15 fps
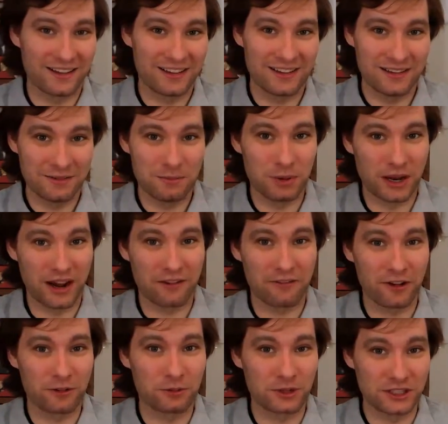but I
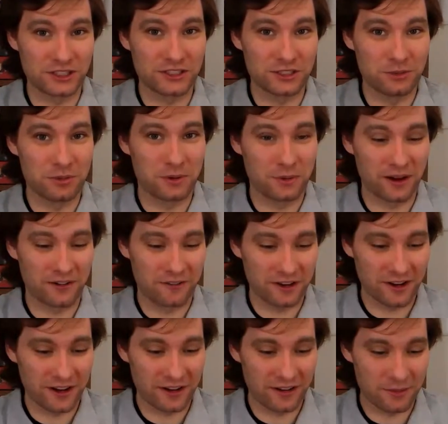felt really stupid when I
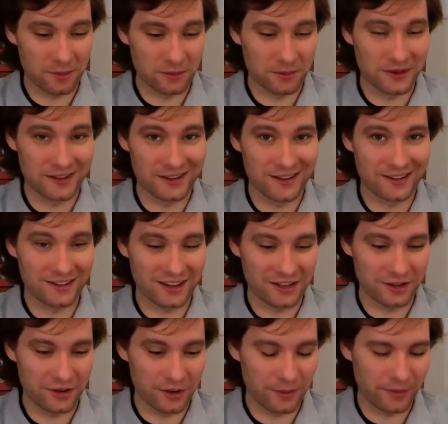figured out number 1, and I'll let you
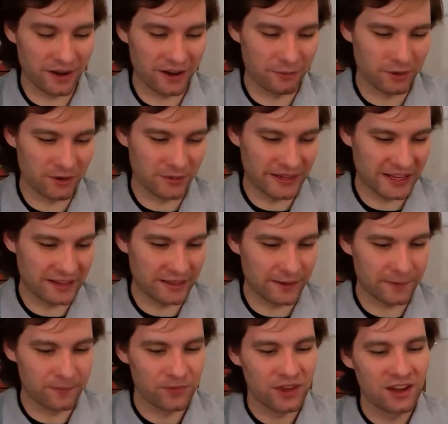know why when we get
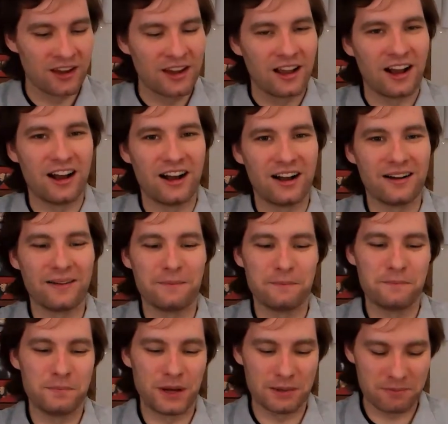there.
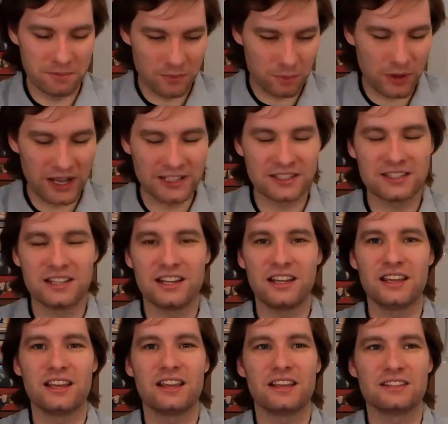But My
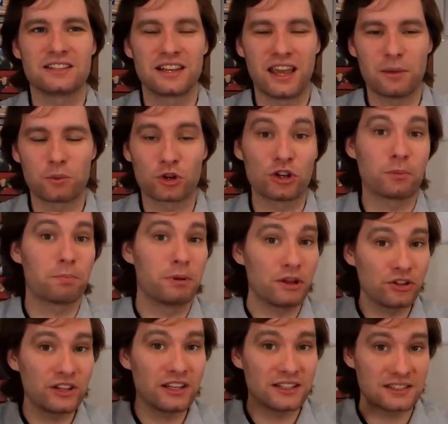City is a game where you're
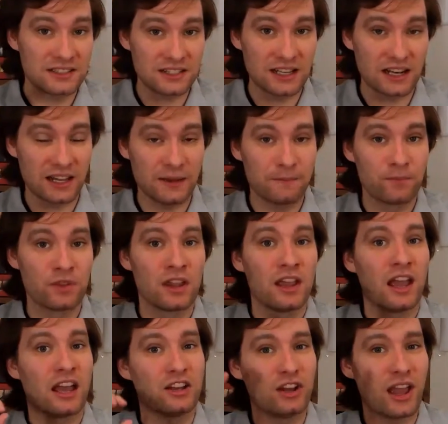building a city,
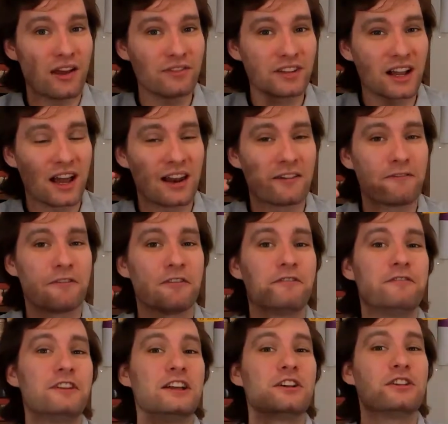and you have to kind of
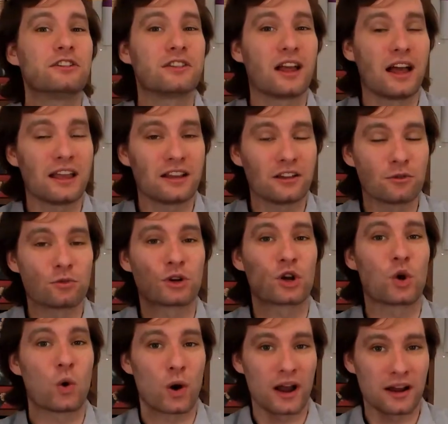fulfill like
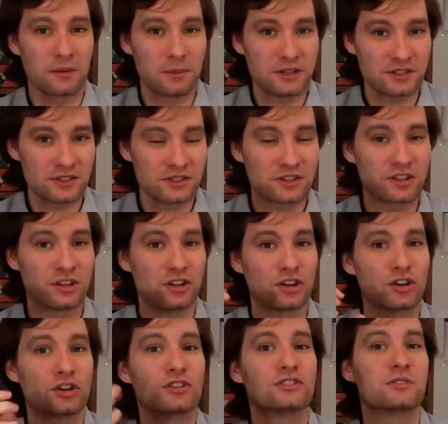requirements to
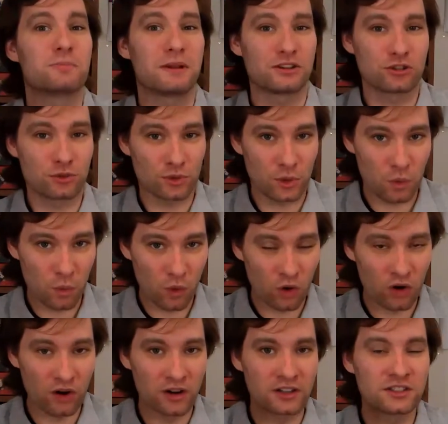earn special
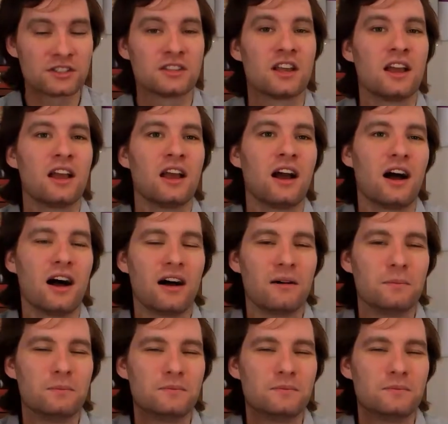rewards. I